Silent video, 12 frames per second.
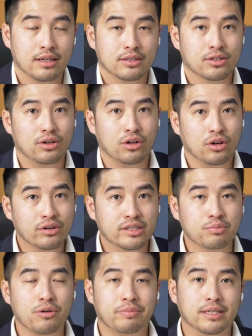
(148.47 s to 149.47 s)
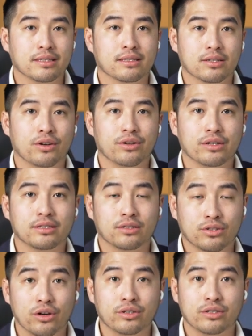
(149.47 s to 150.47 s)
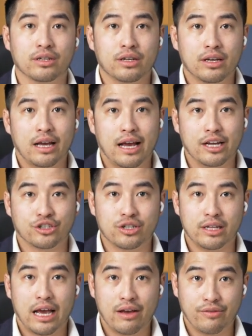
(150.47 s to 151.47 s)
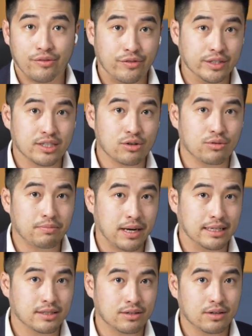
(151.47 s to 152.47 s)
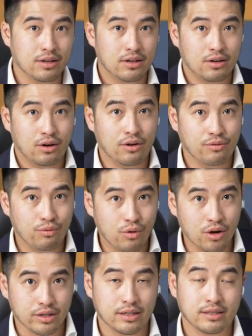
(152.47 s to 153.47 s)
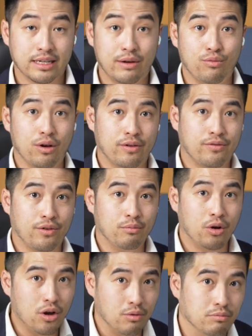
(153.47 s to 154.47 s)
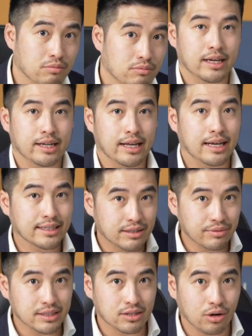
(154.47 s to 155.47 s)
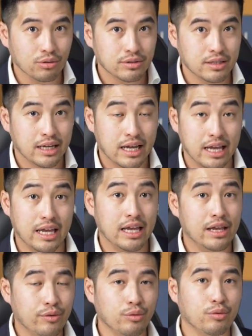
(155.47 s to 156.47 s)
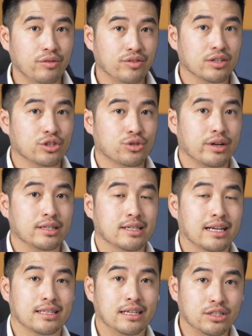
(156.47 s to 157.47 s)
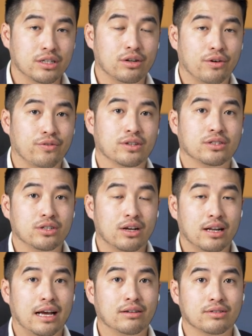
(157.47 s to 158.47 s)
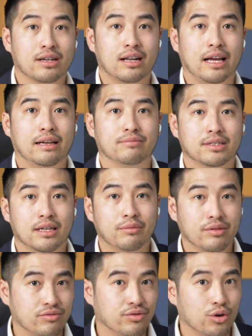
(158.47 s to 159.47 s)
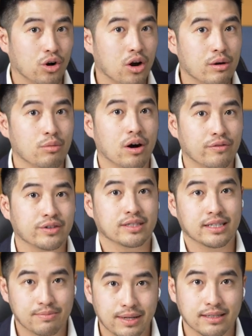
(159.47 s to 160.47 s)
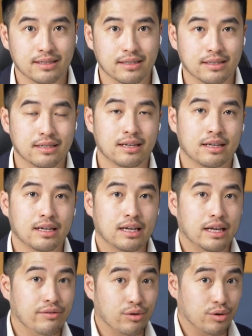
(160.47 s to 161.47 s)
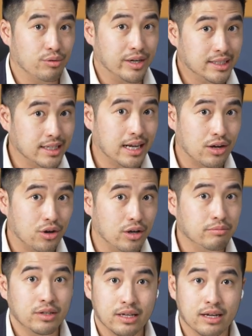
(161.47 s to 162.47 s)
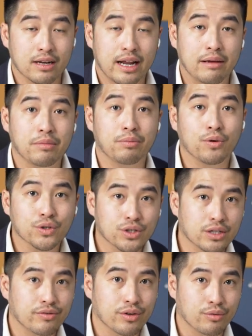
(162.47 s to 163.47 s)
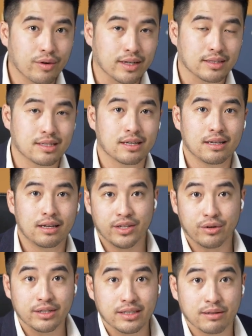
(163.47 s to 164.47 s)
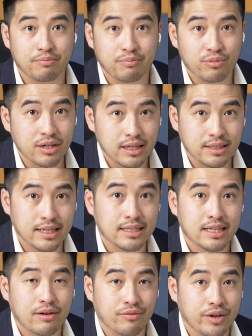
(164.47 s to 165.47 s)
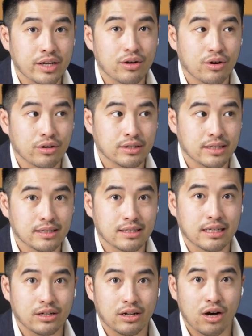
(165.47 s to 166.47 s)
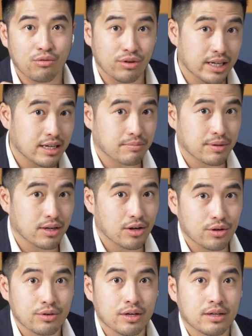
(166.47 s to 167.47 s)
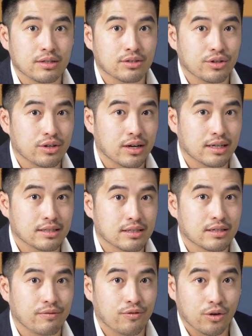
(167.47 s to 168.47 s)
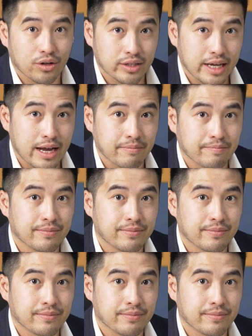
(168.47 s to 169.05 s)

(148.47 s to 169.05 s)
So a lot of small business owners don't actually have a physical place of work. They work from home. And as a result, even with the Australian Taxation Office, you're allowed to claim some of your home office expenses. If you're renting a home, you can claim a portion of your rent. There is a really detailed video on this and I'll link it below so you guys can follow that.